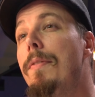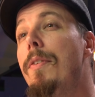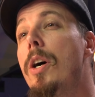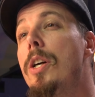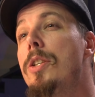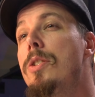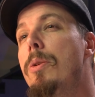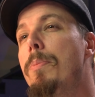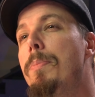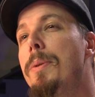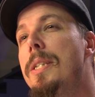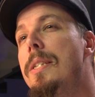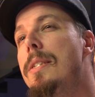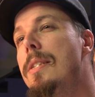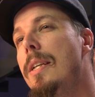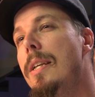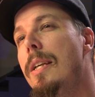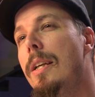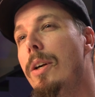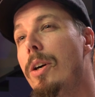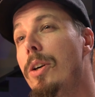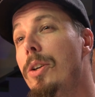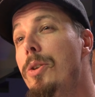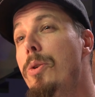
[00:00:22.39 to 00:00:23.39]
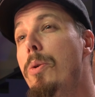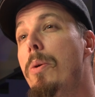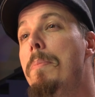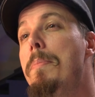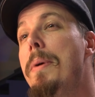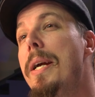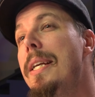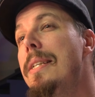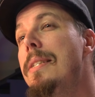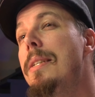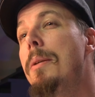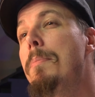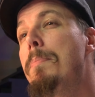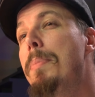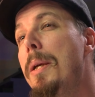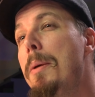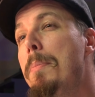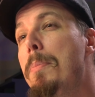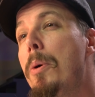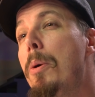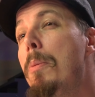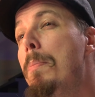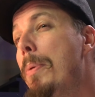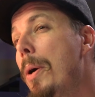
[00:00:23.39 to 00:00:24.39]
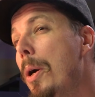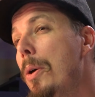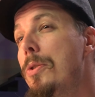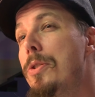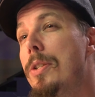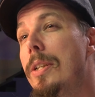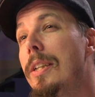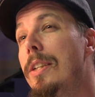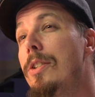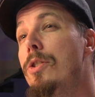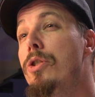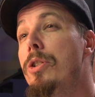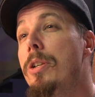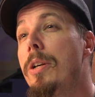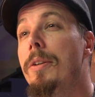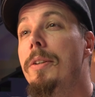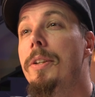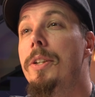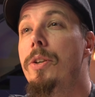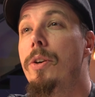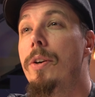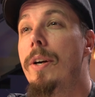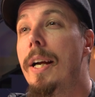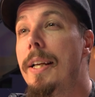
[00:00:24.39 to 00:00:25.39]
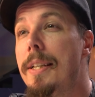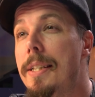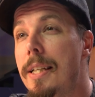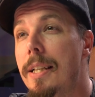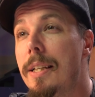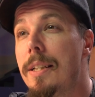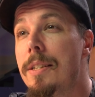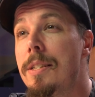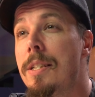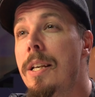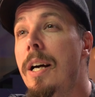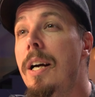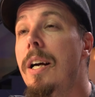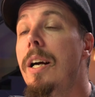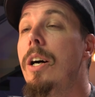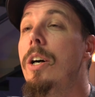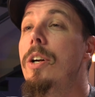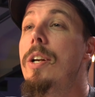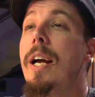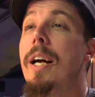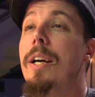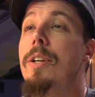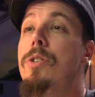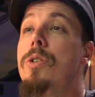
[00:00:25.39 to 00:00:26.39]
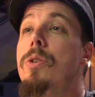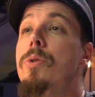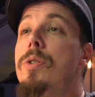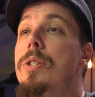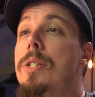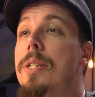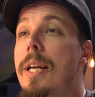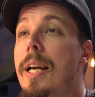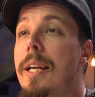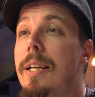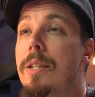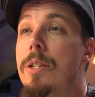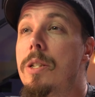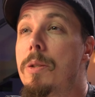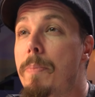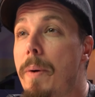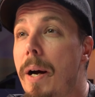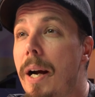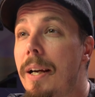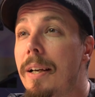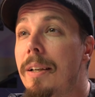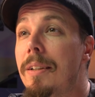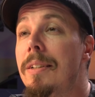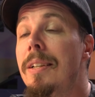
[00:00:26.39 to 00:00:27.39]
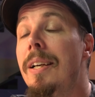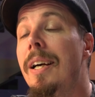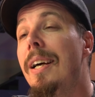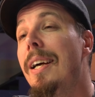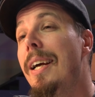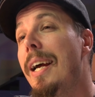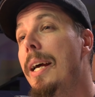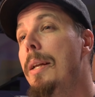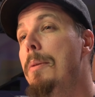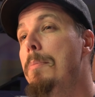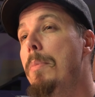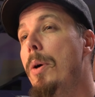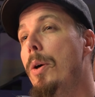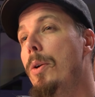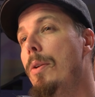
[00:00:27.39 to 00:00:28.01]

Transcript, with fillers: I've also been seeing all you amazing people posting and sharing your ideas on how you stay inspired and